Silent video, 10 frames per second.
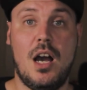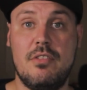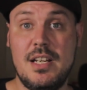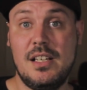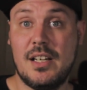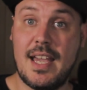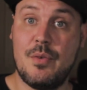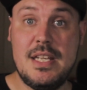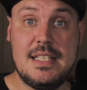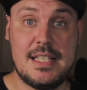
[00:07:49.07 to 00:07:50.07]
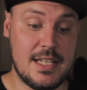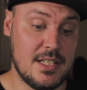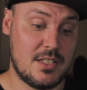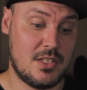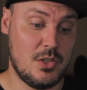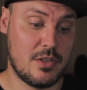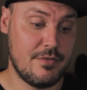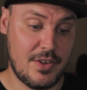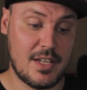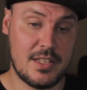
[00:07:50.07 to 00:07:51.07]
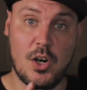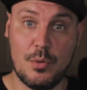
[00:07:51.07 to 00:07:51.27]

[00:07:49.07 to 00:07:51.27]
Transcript: I really like how easy it is to configure the